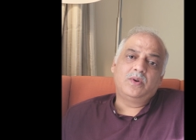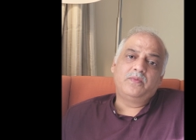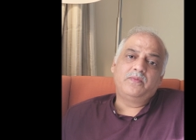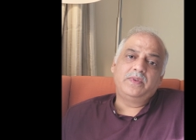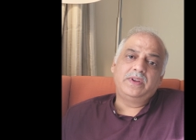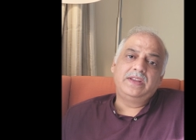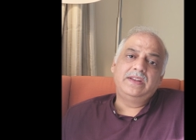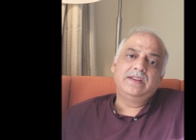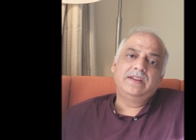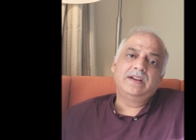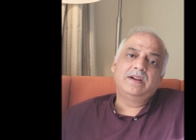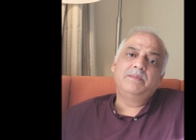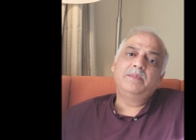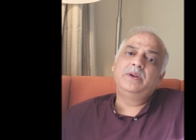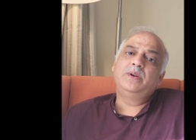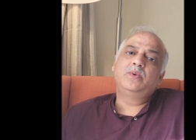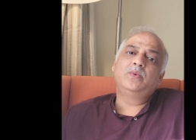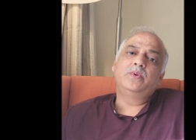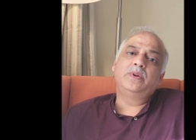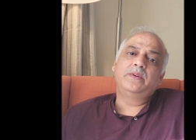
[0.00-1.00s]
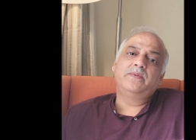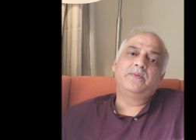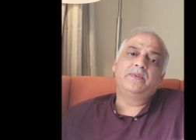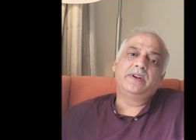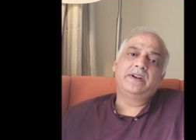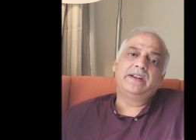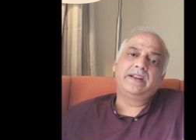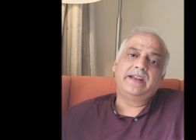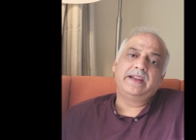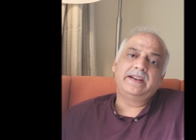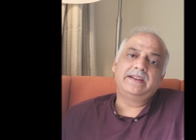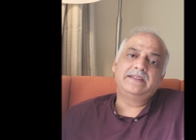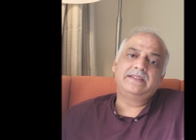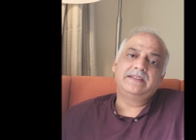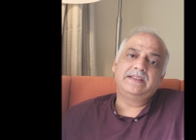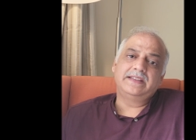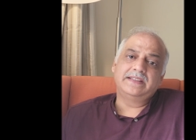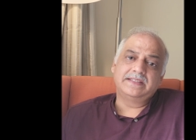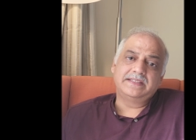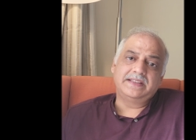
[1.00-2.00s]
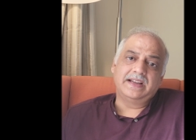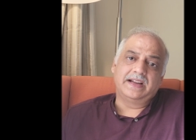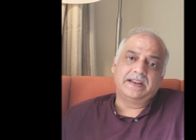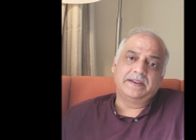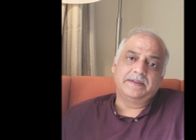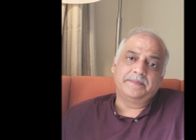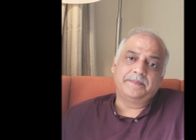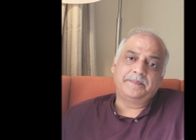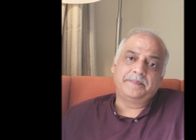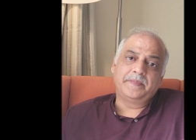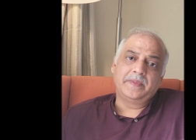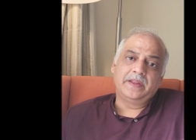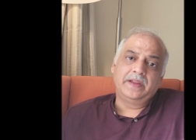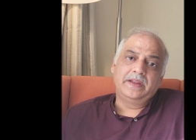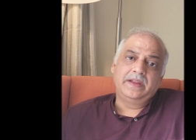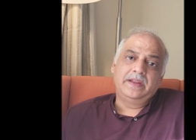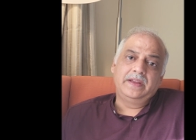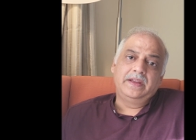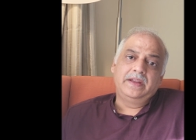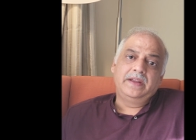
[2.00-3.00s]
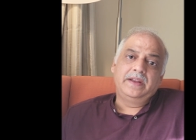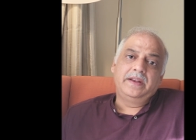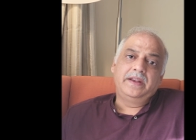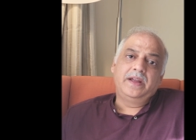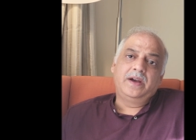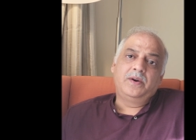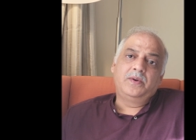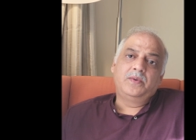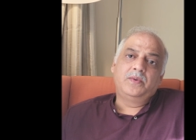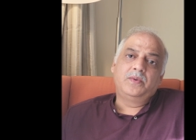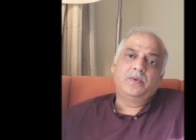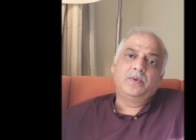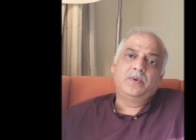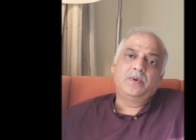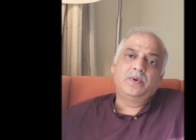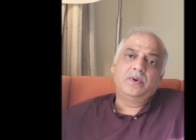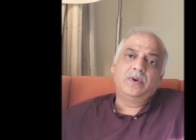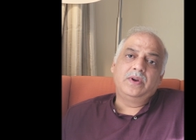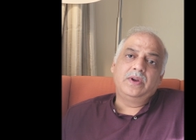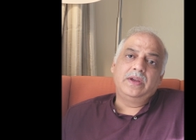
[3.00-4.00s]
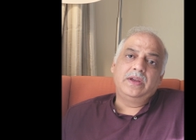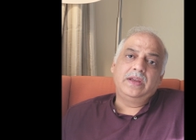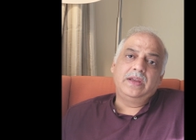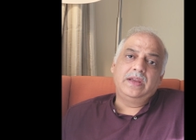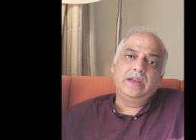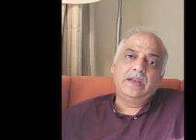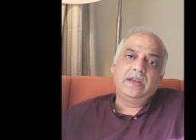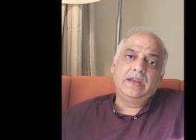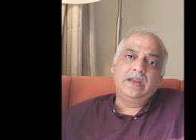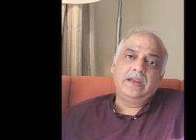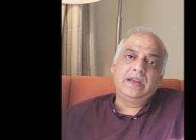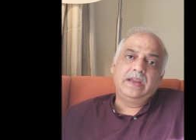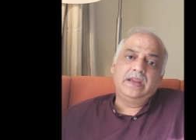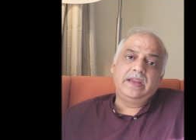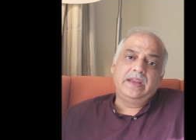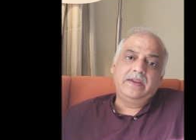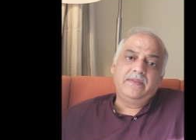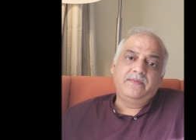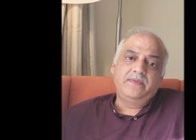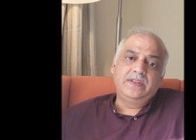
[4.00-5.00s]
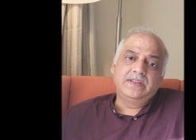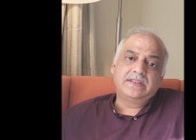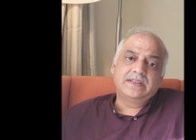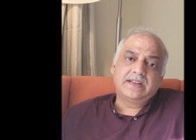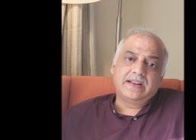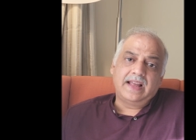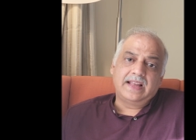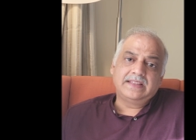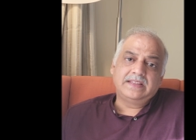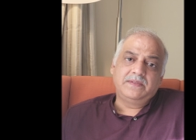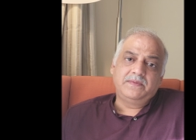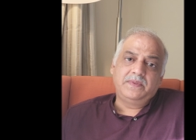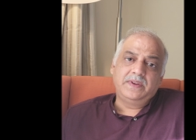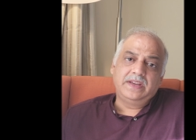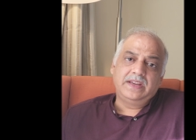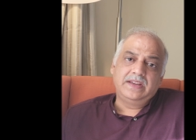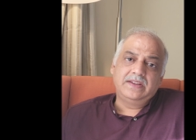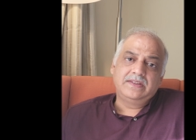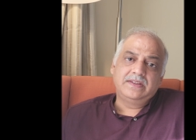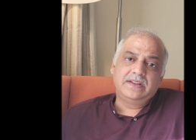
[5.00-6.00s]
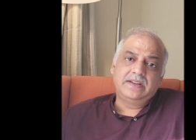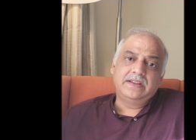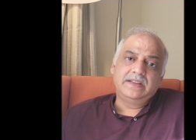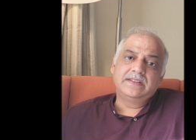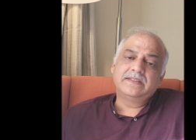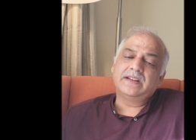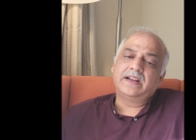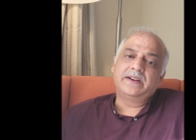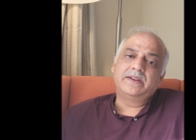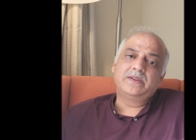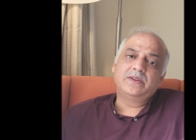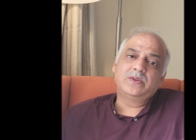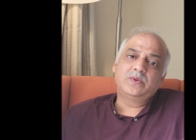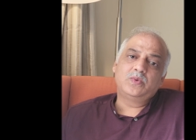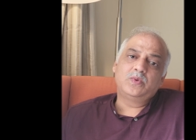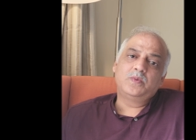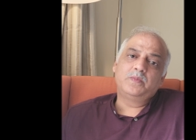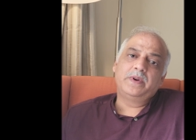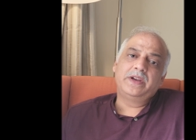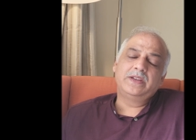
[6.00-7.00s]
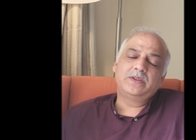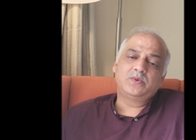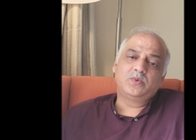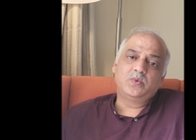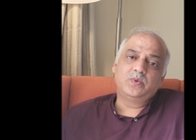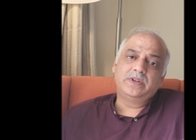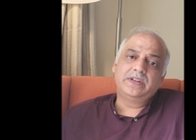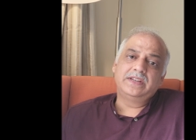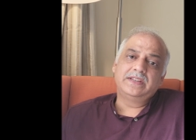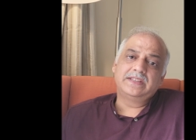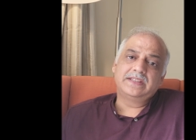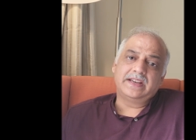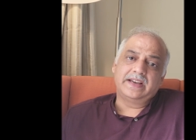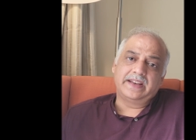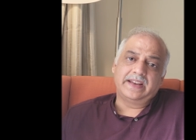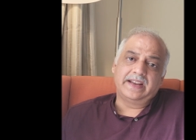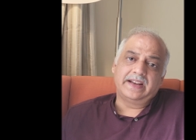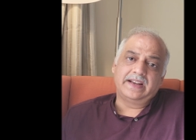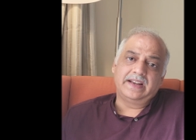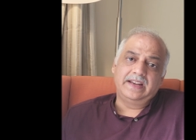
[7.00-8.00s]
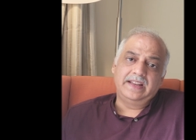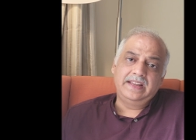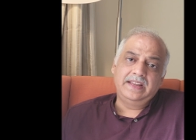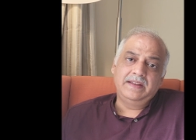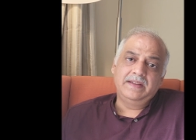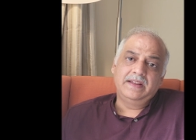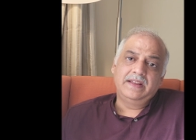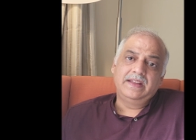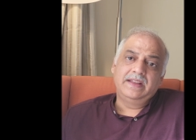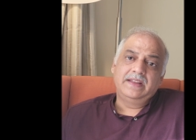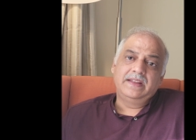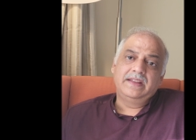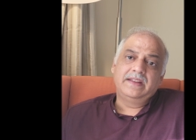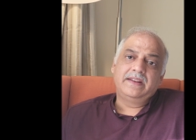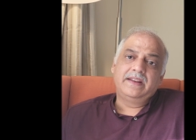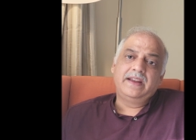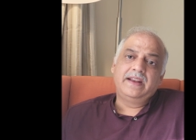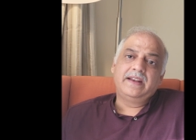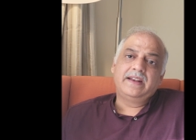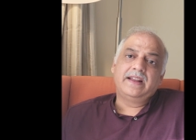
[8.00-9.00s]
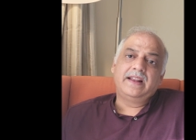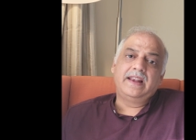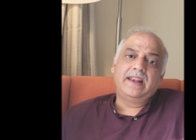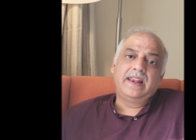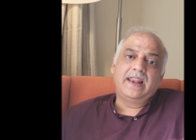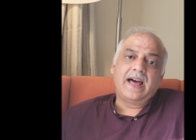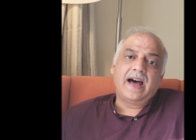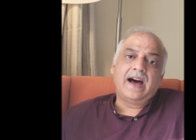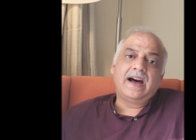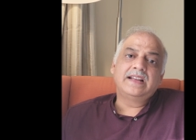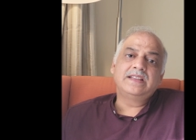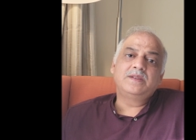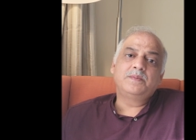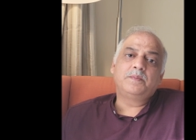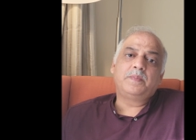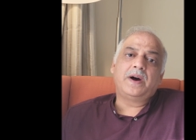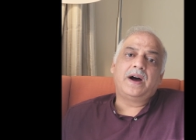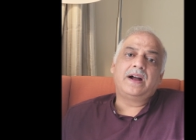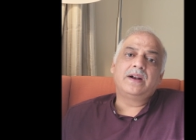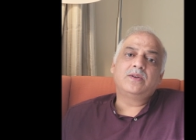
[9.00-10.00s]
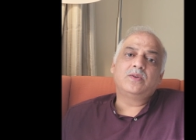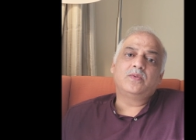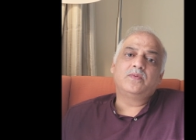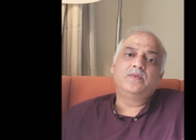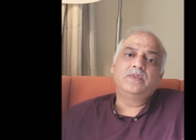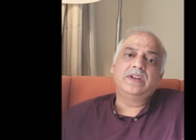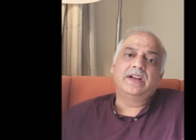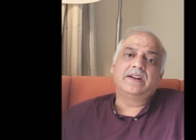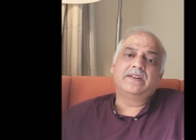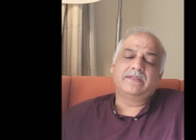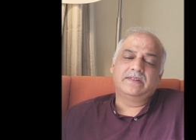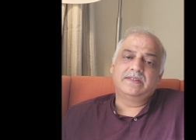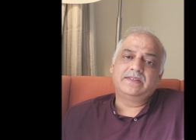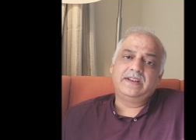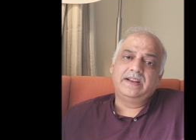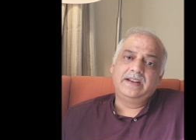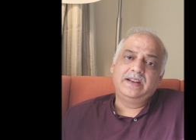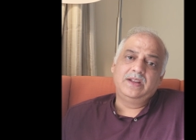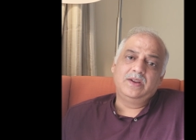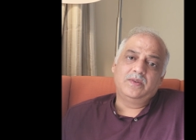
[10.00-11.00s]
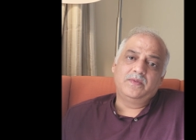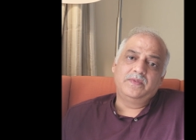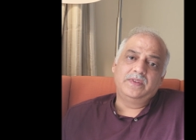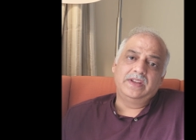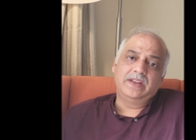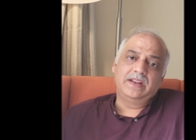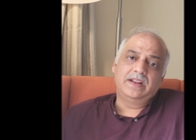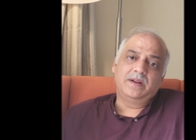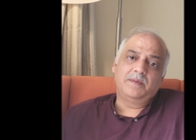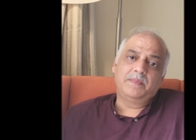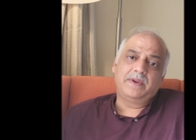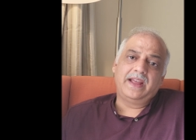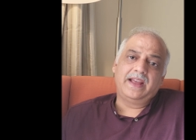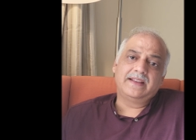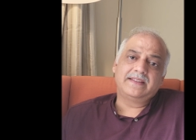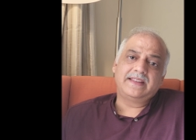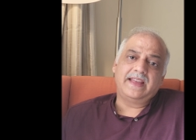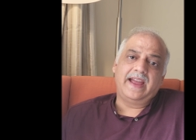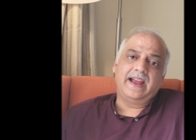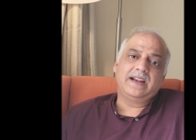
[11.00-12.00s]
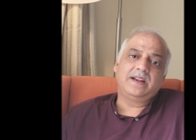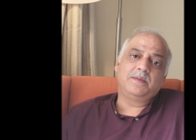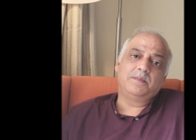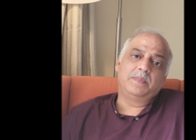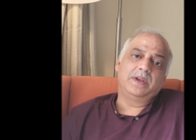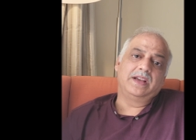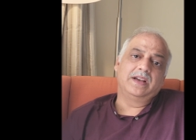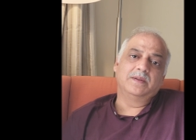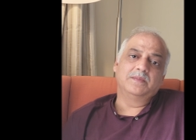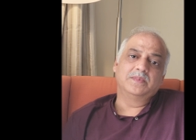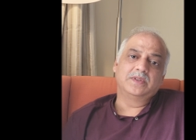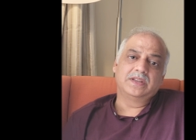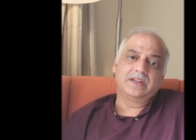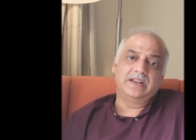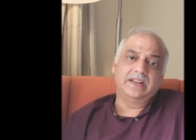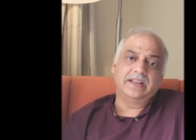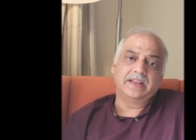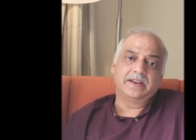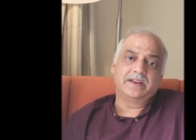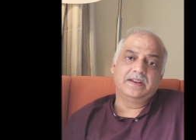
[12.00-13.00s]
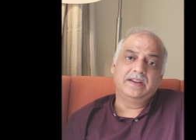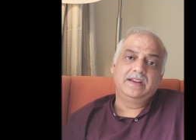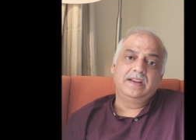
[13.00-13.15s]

of income into different heads is done. Now, if this classification is understood by students correctly, right, a large part of the understanding of the Income Tax Act becomes clear.